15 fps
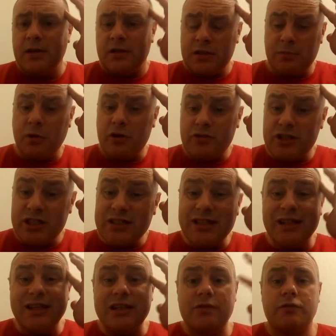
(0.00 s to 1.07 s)
Democracy is the
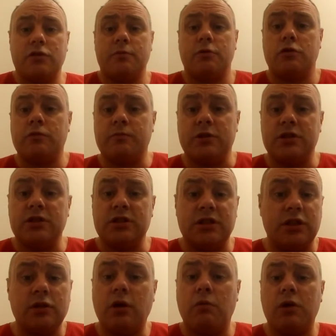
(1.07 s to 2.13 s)
least form of government.
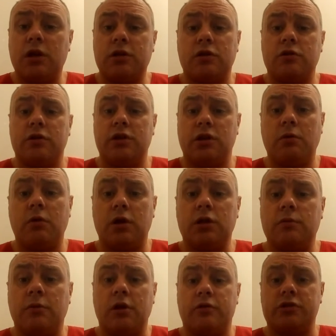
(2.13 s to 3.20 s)
You don't want
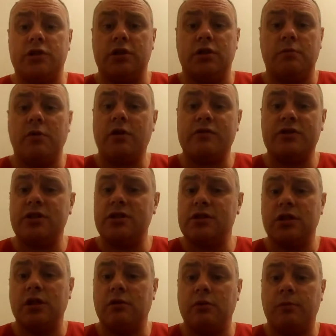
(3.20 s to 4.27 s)
democracy. Democracy is
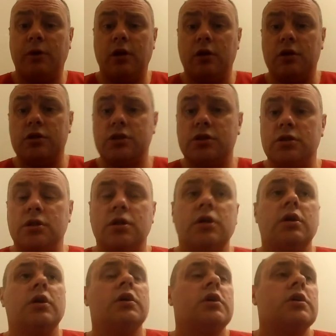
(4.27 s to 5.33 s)
a load of bollocks.
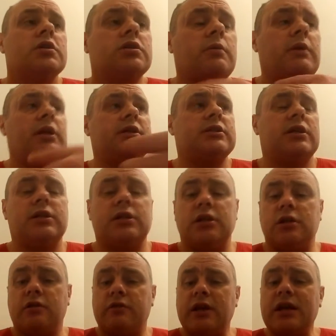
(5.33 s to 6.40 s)
So Alexander
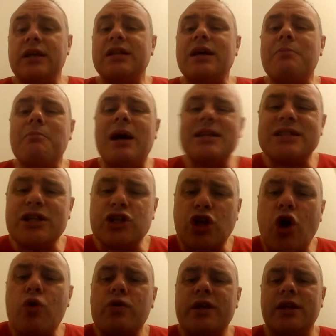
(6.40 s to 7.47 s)
the Great, the
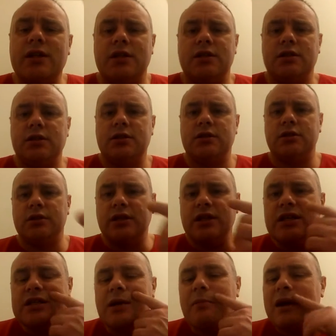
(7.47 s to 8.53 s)
Macedonian,
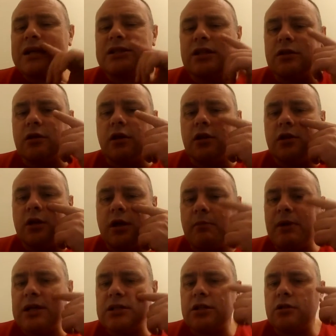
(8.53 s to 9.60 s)
he's a Macedon. A
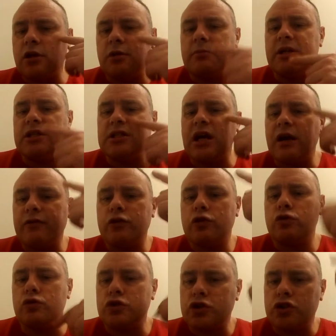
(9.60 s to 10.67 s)
Macedon means you have
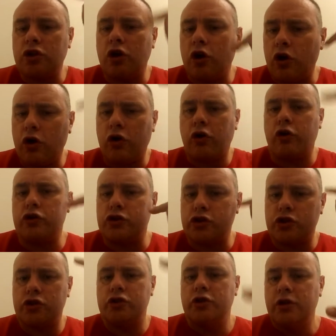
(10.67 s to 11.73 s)
tusks or
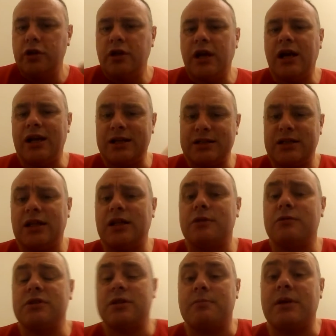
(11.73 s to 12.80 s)
horns. Alexander
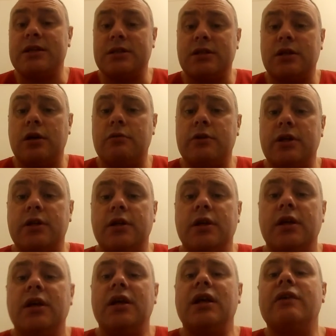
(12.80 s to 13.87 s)
was a Macedonian.
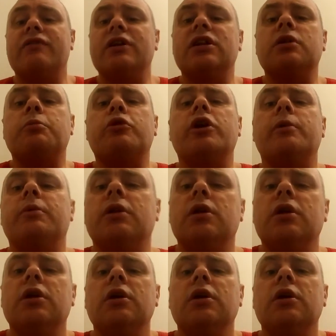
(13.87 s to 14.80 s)
Even in the Bible,